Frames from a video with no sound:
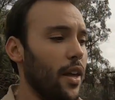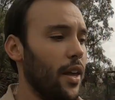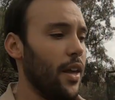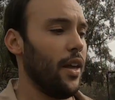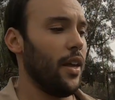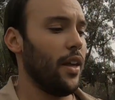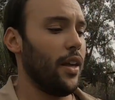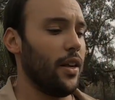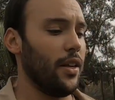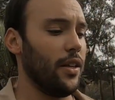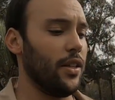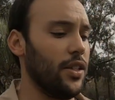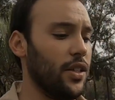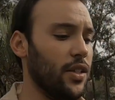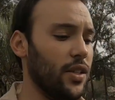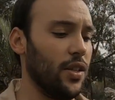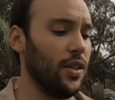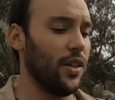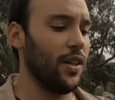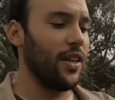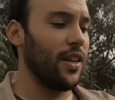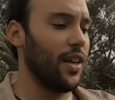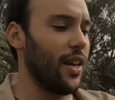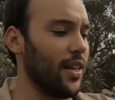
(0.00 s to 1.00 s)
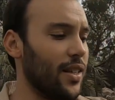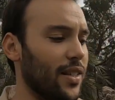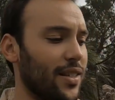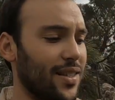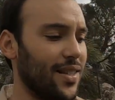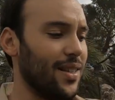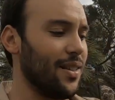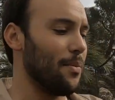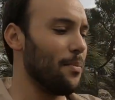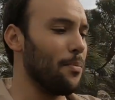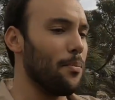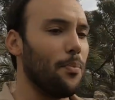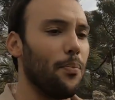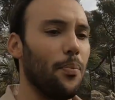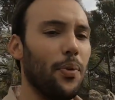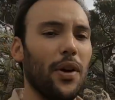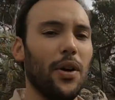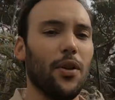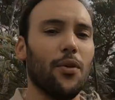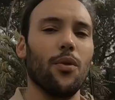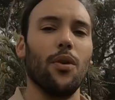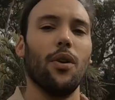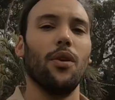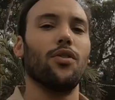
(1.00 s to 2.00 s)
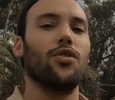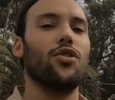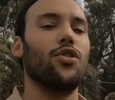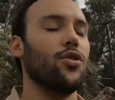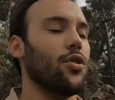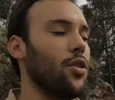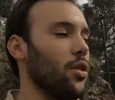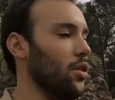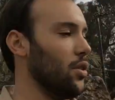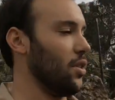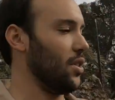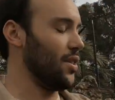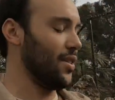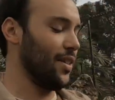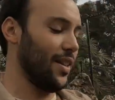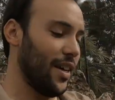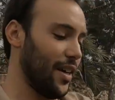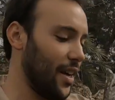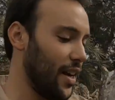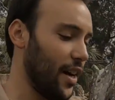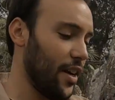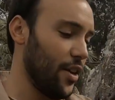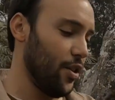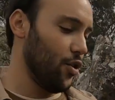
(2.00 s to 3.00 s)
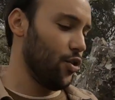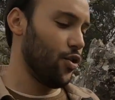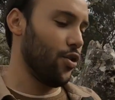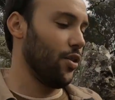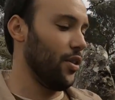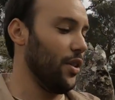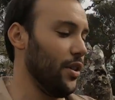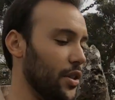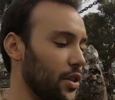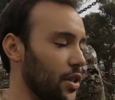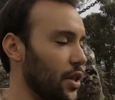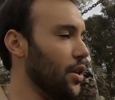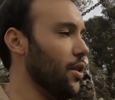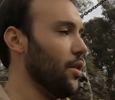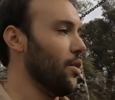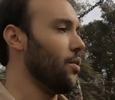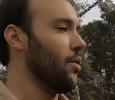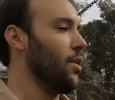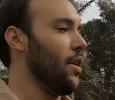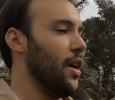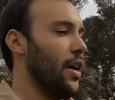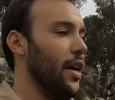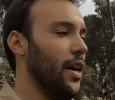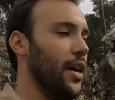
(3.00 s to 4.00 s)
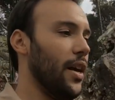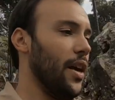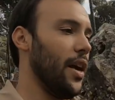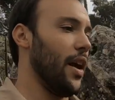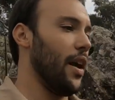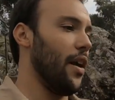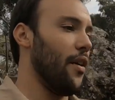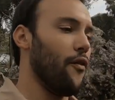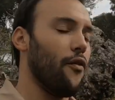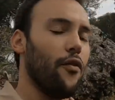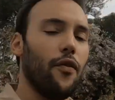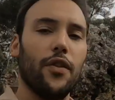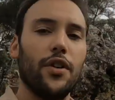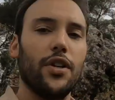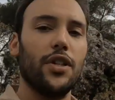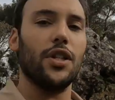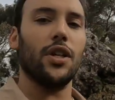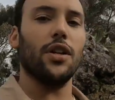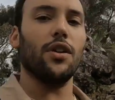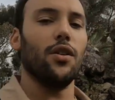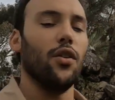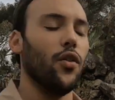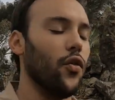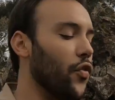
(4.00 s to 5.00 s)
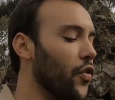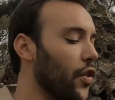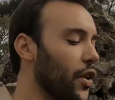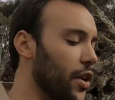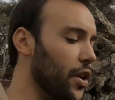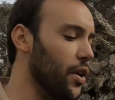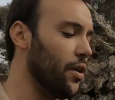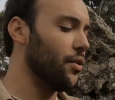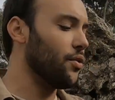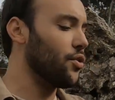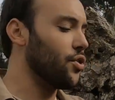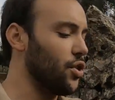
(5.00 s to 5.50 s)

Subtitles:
is to get some B-roll shots like I usually do in every single video,